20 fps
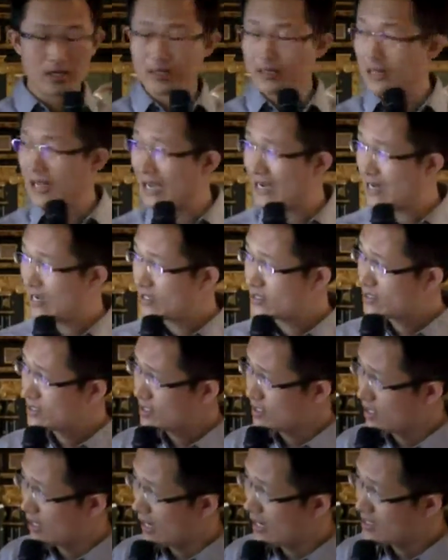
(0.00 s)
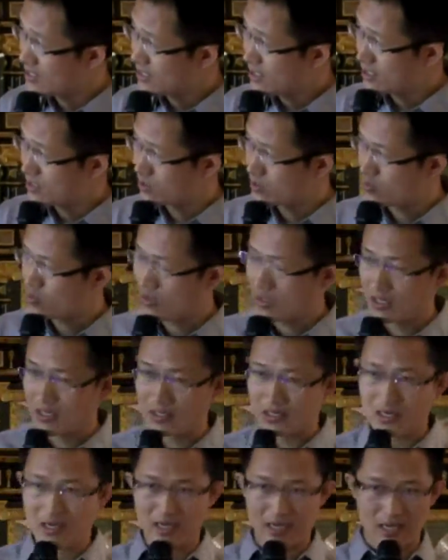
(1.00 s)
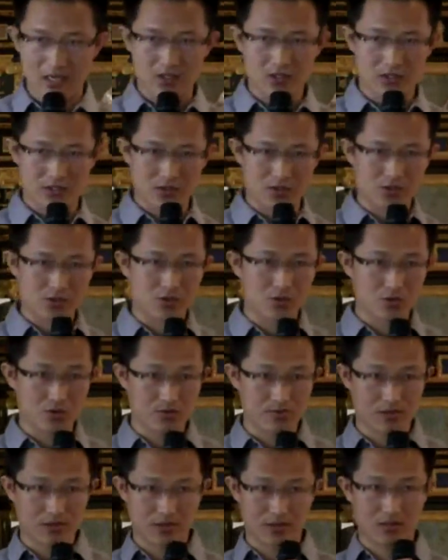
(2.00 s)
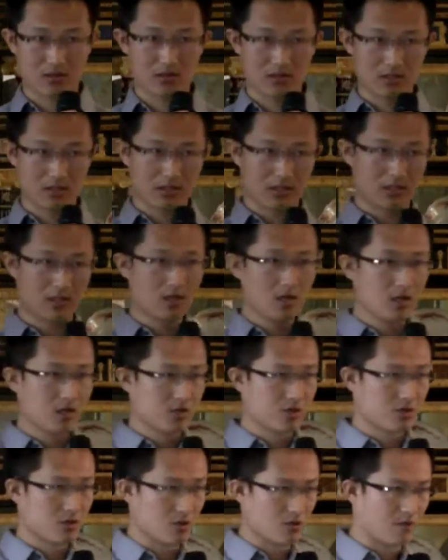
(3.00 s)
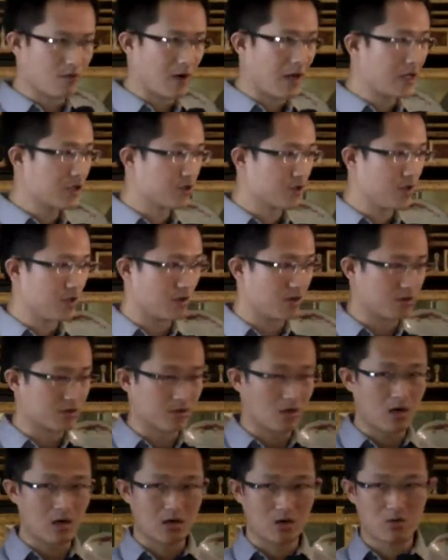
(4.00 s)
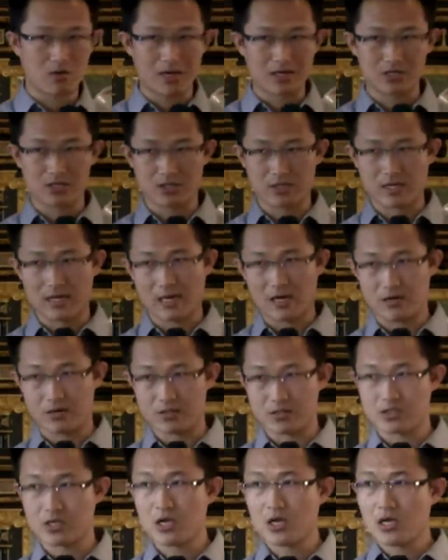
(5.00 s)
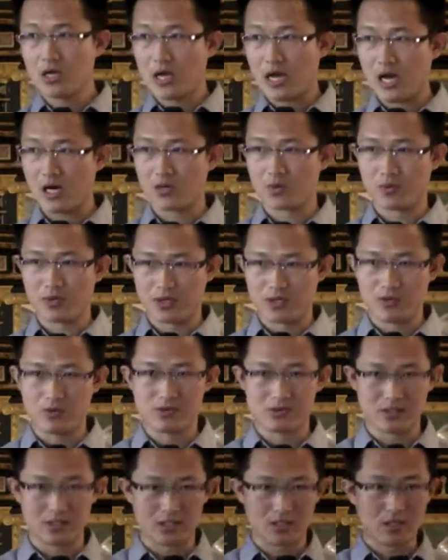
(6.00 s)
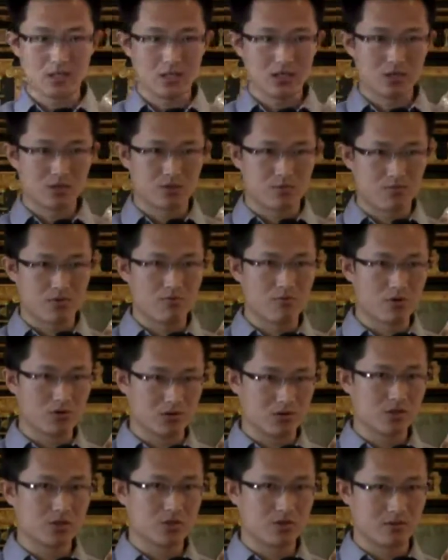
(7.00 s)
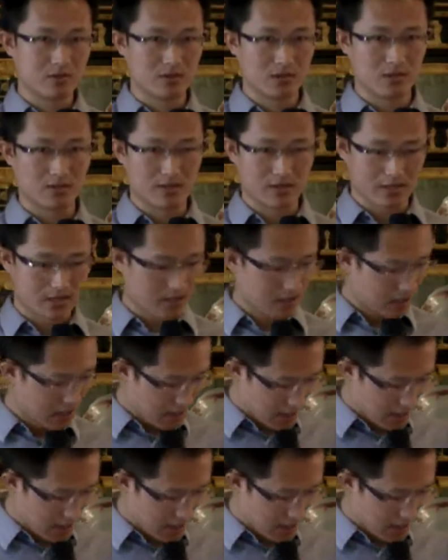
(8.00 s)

19, 18 to 29 actually use social media currently. So for educators, our question now is how do we use it to promote student learning?